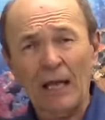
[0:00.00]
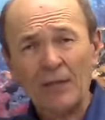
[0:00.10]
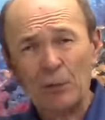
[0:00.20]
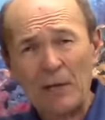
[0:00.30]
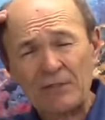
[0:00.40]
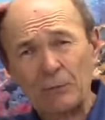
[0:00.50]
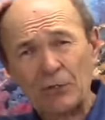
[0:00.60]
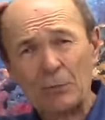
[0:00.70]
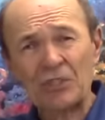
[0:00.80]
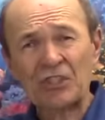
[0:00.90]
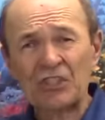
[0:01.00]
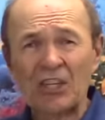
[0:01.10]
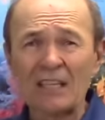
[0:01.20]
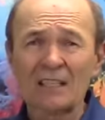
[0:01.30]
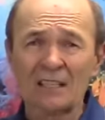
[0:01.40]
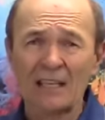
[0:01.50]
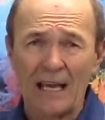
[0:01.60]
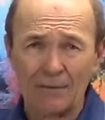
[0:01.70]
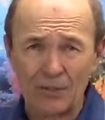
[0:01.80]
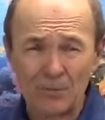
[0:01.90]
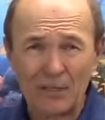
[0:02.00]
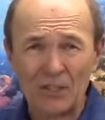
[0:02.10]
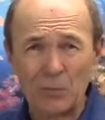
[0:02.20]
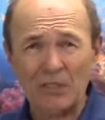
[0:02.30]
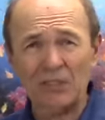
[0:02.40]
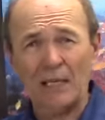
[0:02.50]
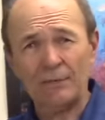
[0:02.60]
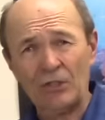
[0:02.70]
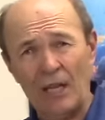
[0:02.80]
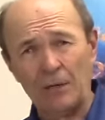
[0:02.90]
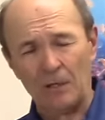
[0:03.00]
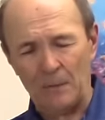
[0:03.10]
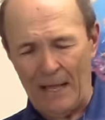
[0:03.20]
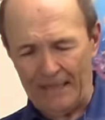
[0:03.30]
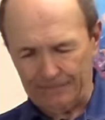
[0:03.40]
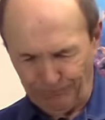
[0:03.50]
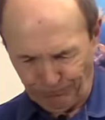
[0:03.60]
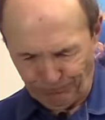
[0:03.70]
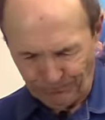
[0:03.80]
And the rest of us were skin divers because we didn't have a tank on our back.